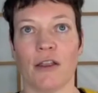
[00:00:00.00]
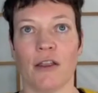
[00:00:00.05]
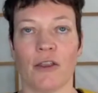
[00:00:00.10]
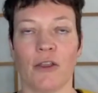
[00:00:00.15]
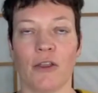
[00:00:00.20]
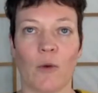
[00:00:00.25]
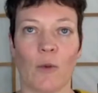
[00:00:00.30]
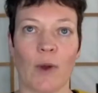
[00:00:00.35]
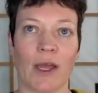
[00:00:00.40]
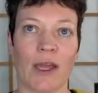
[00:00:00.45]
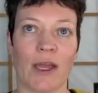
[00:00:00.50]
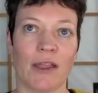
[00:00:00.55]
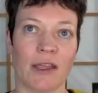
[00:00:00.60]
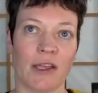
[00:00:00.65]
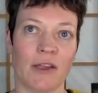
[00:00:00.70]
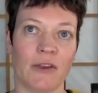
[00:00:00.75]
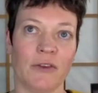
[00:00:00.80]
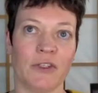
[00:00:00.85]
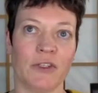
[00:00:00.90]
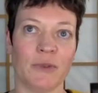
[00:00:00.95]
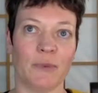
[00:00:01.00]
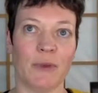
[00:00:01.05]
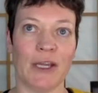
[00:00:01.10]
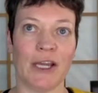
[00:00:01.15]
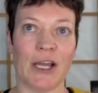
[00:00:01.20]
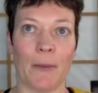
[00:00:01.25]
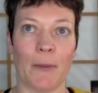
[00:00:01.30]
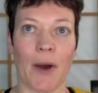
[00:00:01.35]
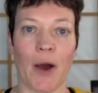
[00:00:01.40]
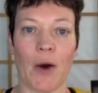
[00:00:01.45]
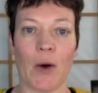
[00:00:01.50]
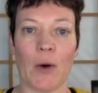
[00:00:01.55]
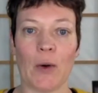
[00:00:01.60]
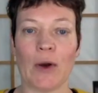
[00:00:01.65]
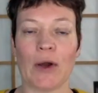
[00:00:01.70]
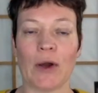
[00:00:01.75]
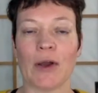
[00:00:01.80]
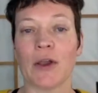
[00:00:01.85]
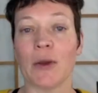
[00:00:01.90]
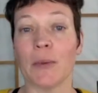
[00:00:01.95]
the way that you speak
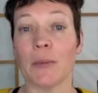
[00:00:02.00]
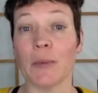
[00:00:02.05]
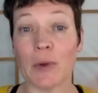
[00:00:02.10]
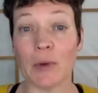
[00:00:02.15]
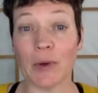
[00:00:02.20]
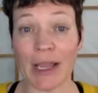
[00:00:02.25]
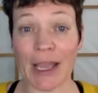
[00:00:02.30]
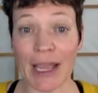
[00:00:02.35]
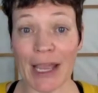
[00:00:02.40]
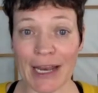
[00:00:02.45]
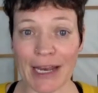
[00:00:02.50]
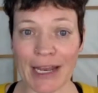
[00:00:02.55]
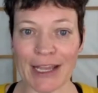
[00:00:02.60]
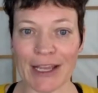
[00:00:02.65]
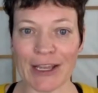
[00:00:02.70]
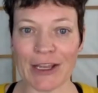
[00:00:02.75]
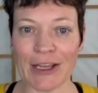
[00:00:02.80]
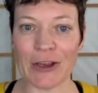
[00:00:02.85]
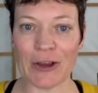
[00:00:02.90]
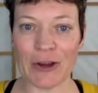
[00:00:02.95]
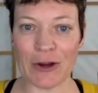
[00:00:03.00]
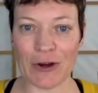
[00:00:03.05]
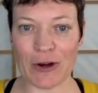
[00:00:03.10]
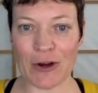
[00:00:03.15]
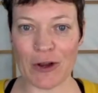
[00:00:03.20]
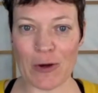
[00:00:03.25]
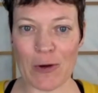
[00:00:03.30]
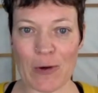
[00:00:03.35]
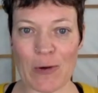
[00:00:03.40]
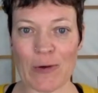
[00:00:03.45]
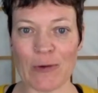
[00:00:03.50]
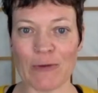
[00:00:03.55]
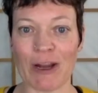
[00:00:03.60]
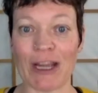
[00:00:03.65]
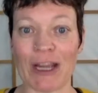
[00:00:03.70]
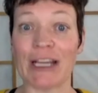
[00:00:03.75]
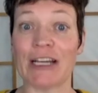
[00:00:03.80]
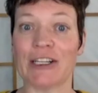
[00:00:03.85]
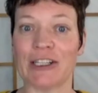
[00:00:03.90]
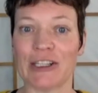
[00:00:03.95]
about communicating your no,
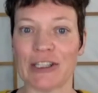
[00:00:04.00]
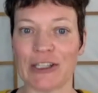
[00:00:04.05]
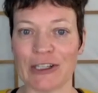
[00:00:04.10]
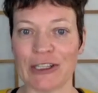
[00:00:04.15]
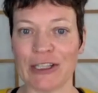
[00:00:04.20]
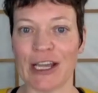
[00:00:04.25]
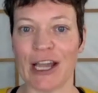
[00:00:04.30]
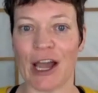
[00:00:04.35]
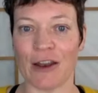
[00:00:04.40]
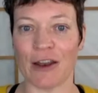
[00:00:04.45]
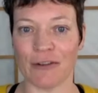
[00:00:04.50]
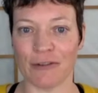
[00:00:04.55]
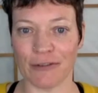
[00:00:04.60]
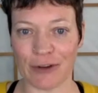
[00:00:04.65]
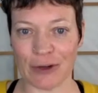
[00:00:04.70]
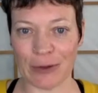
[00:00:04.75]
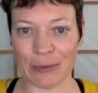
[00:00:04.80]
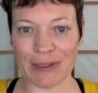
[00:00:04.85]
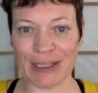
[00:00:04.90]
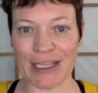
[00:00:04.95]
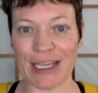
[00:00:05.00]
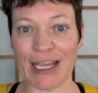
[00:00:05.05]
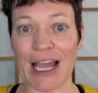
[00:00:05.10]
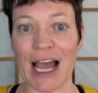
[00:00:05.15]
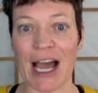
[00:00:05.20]
right, clearly and firmly.